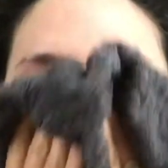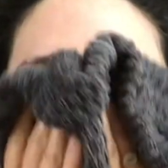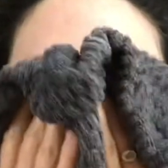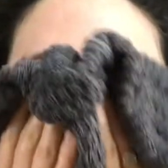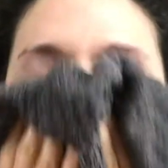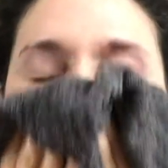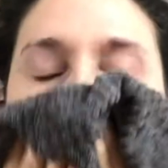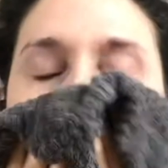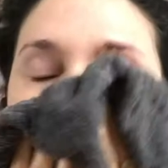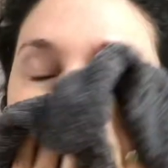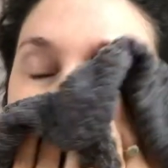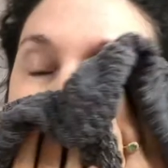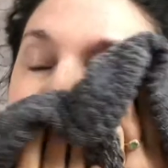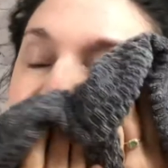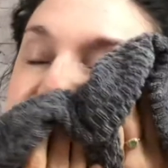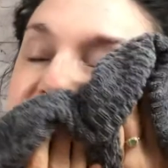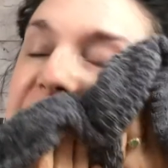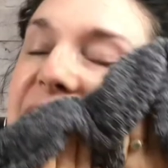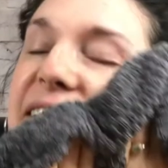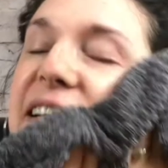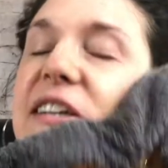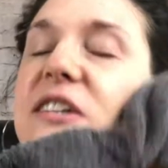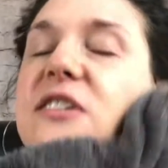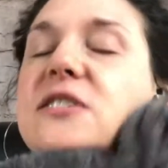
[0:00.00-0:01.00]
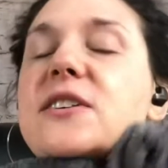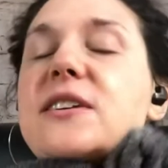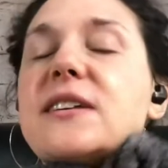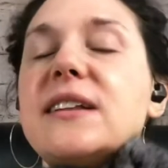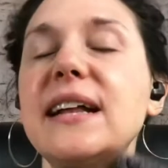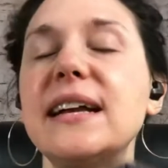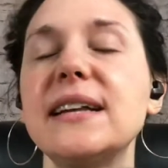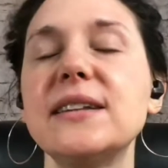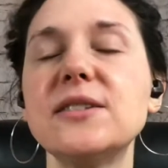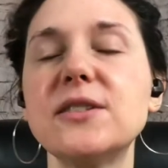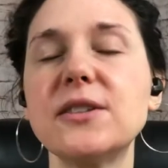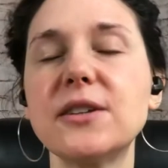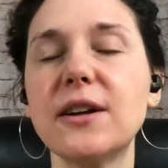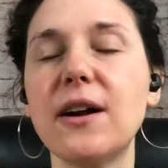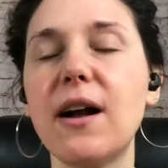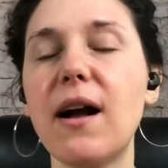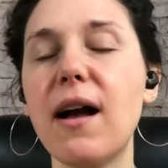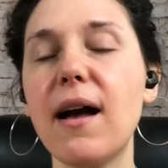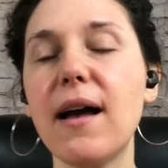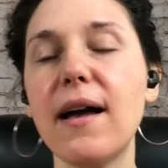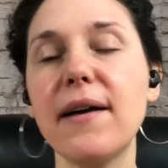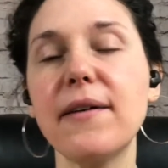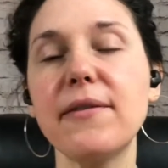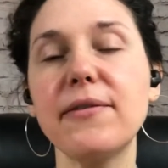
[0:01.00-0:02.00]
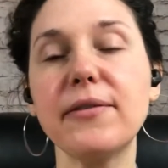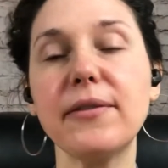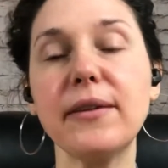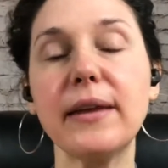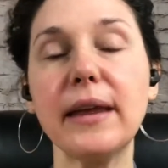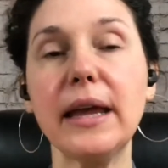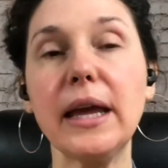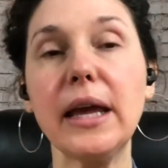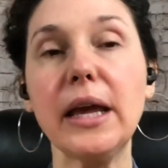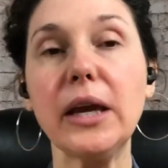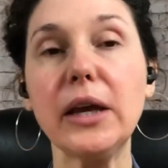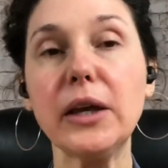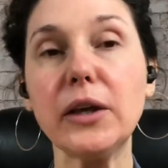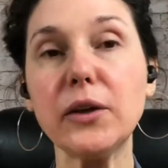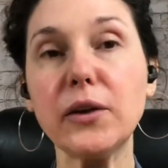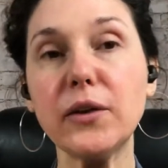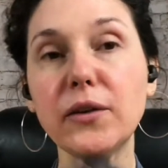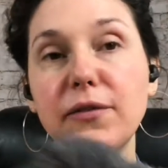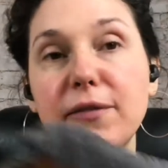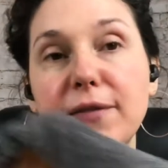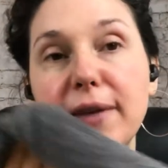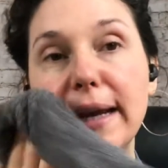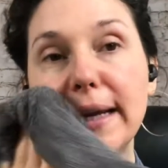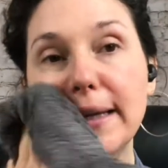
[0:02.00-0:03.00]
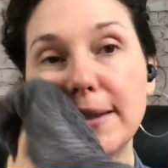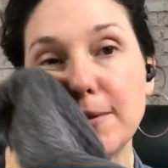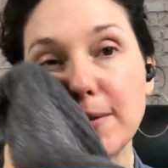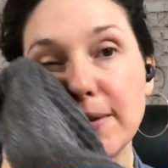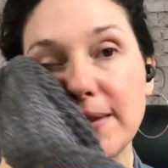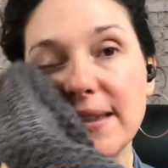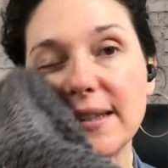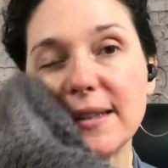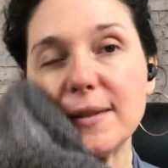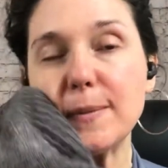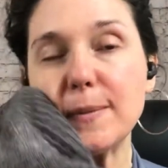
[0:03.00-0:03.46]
get that facial cleanser off. You'll find with this